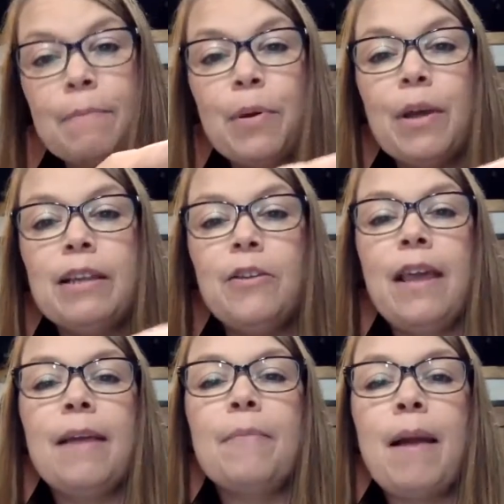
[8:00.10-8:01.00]
put, you
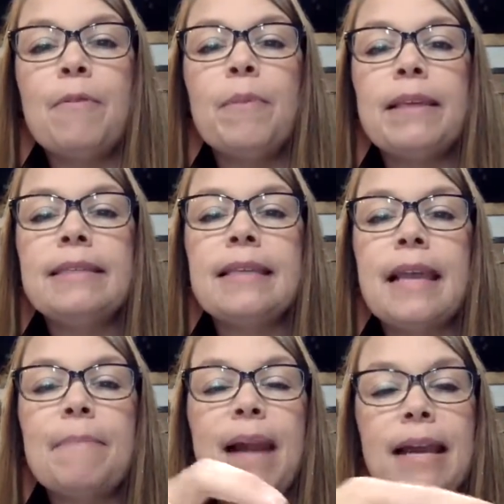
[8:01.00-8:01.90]
can't probably see
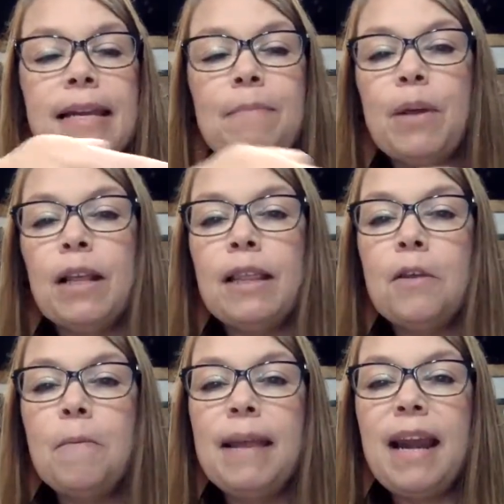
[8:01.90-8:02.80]
it, but I did put a
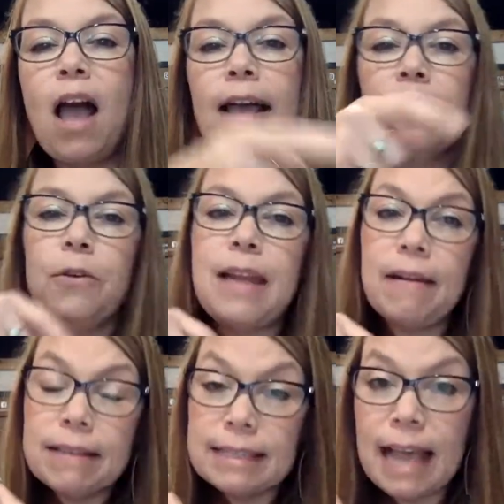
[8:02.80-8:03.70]
little bit of hot glue
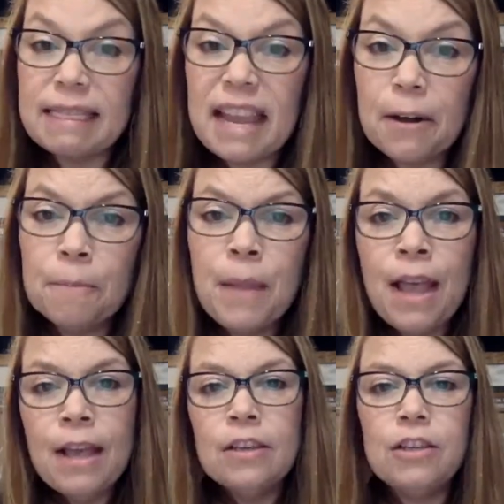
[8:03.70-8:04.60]
down inside there.
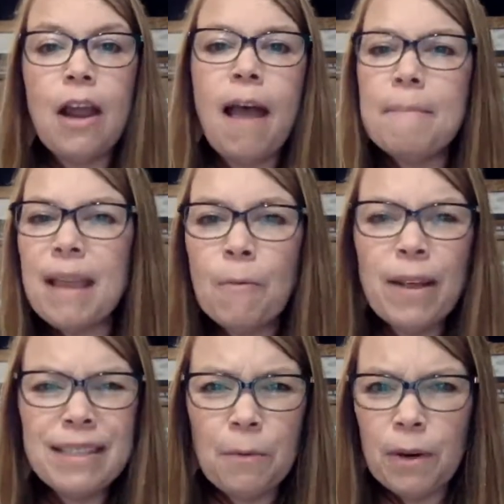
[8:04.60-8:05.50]
It
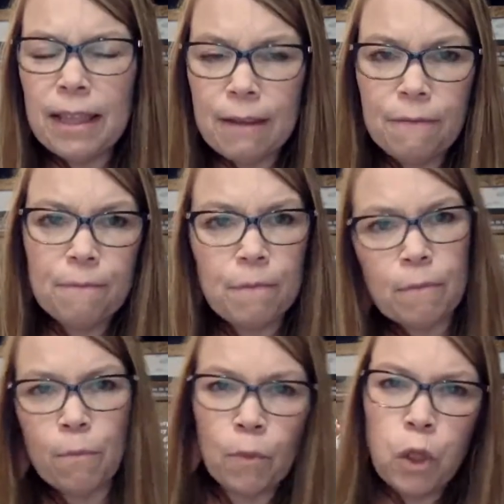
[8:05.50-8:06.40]
wasn't really
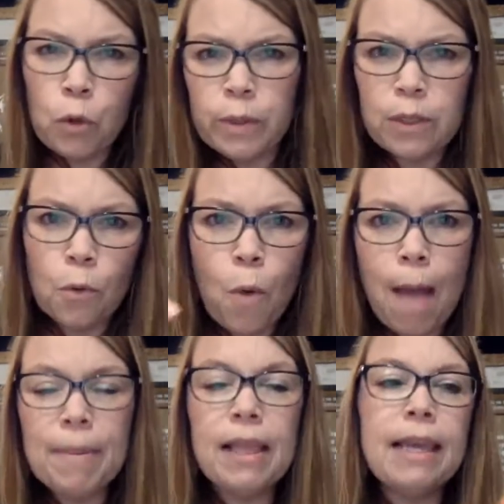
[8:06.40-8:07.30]
loose or
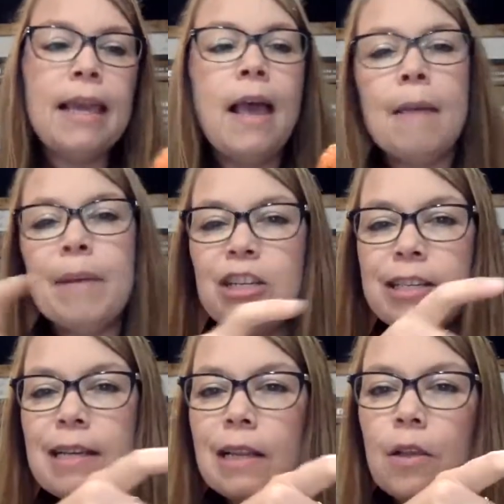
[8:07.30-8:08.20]
wobbly, but
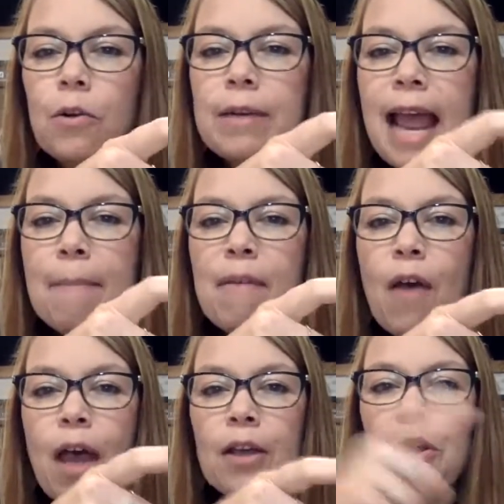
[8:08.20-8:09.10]
just a little dab of
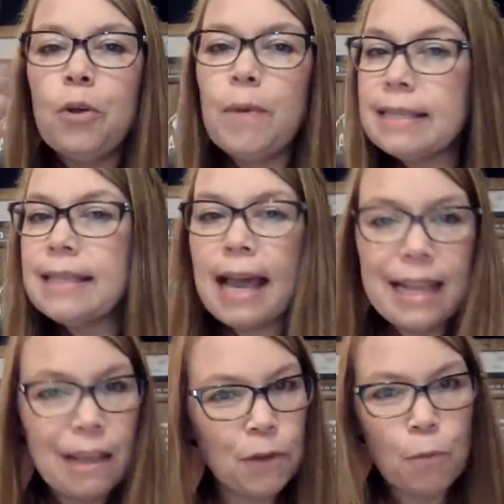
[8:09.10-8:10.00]
hot glue inside
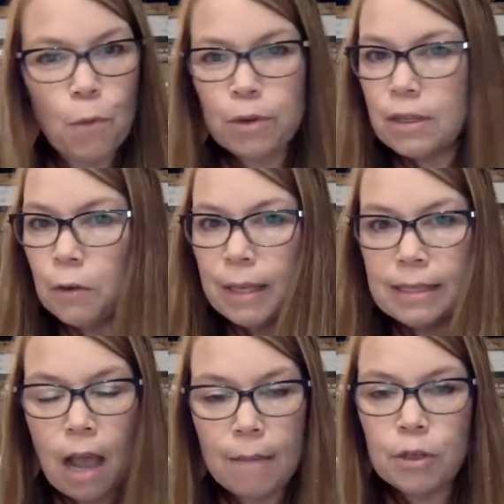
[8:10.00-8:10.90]
if you want to.
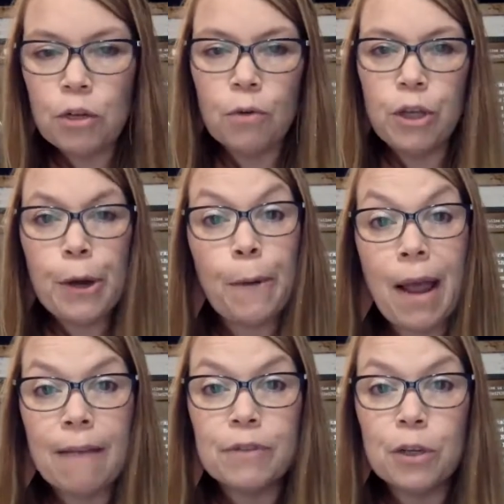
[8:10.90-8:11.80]
It's optional, you don't
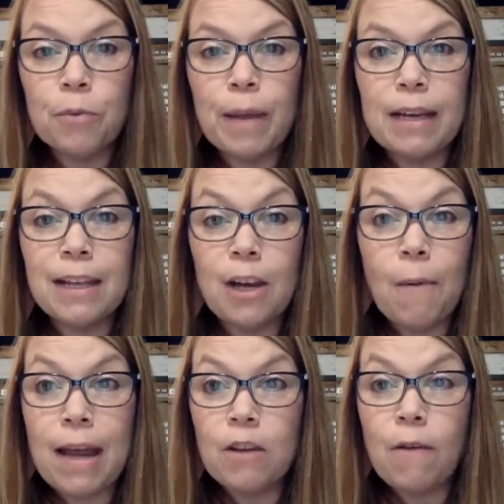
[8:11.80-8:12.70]
have to, but you
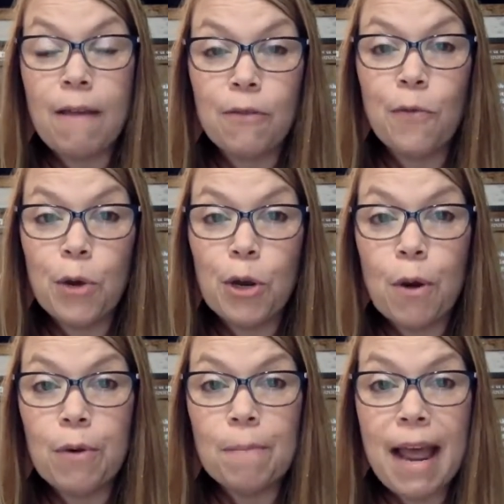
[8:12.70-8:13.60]
know, I do have a
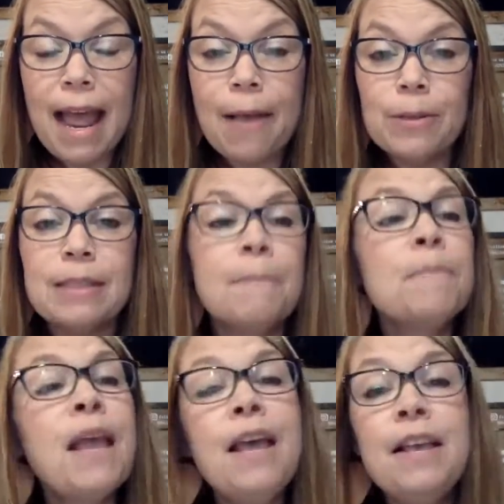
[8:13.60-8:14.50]
4-year-old in my house,
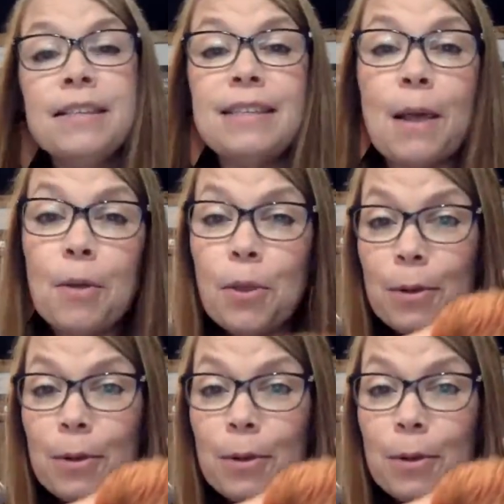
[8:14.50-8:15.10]
so a